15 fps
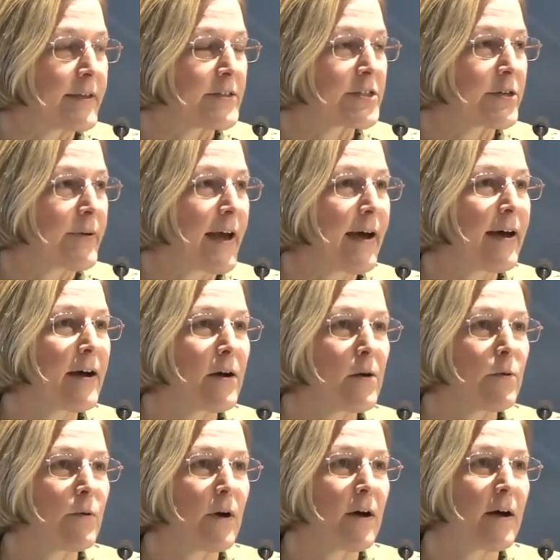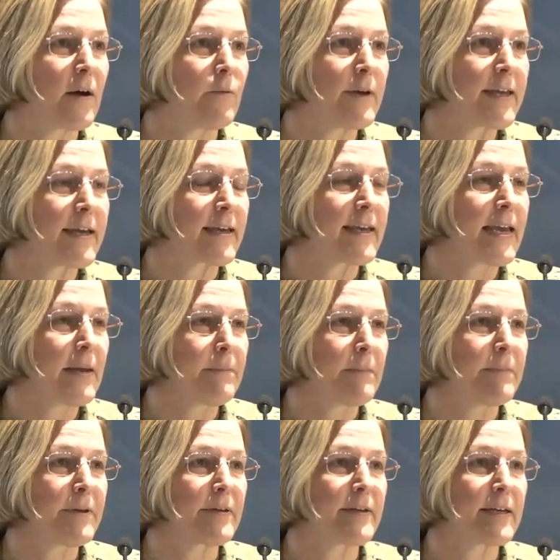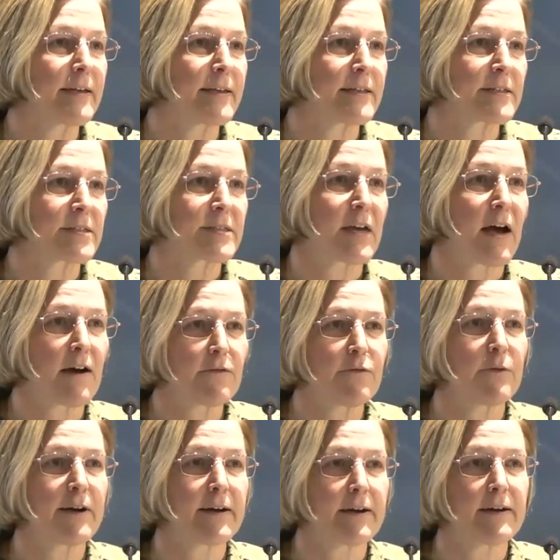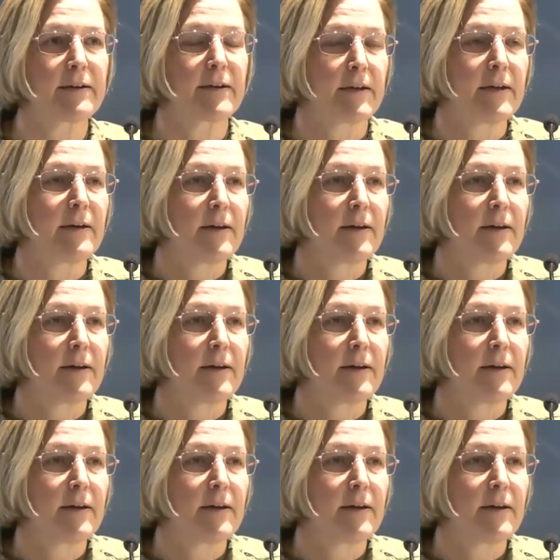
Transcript: And so how uh, we get capability that is software